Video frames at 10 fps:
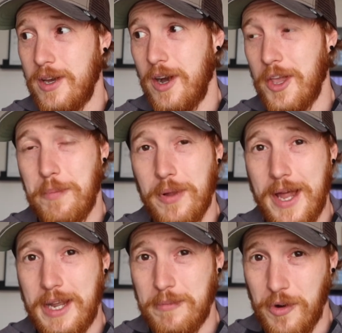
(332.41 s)
Are you
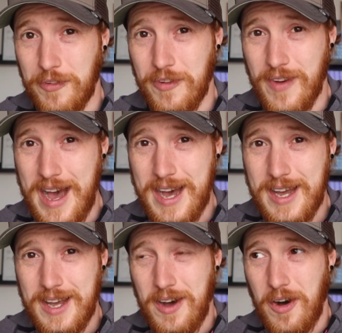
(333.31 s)
planning more for that
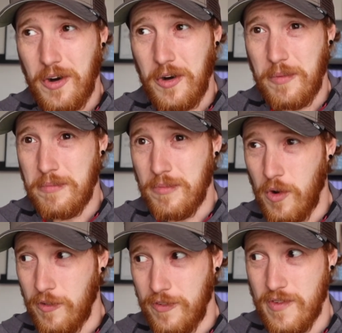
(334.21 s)
or
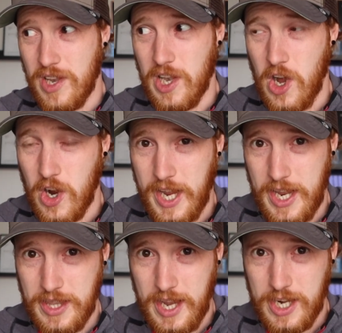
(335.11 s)
more for the lock-in
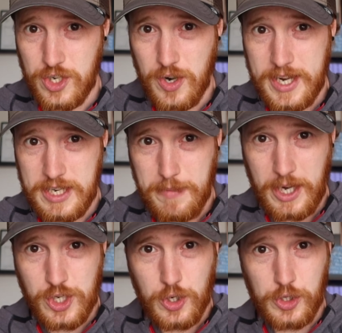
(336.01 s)
that you're trying to make
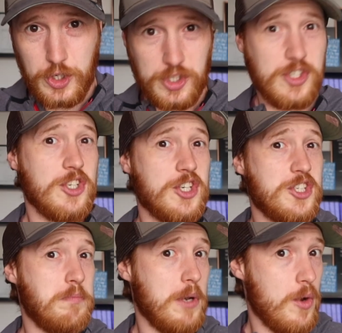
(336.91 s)
sure doesn't
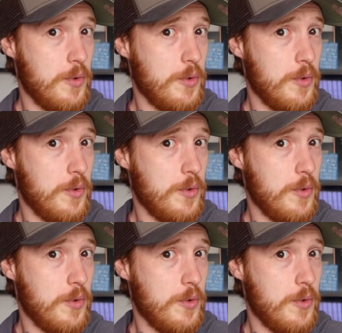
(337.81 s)
explode?